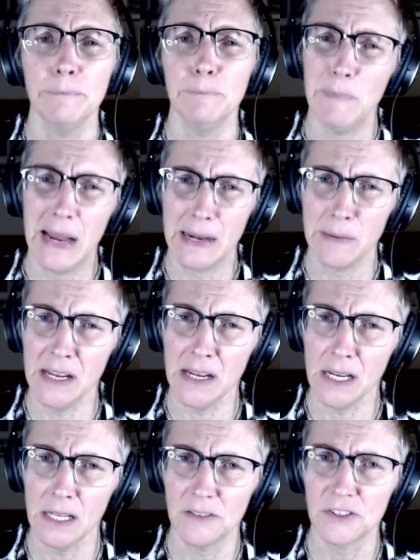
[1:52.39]
maybe,
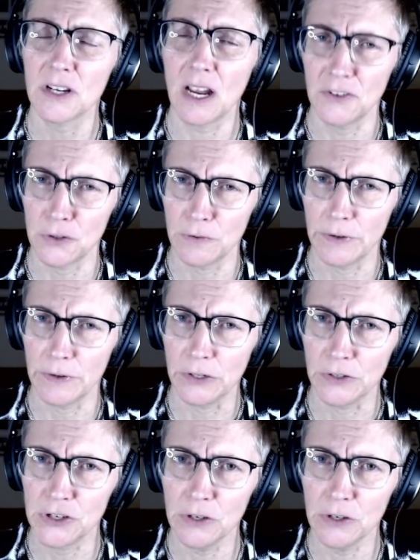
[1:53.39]
it's controversial.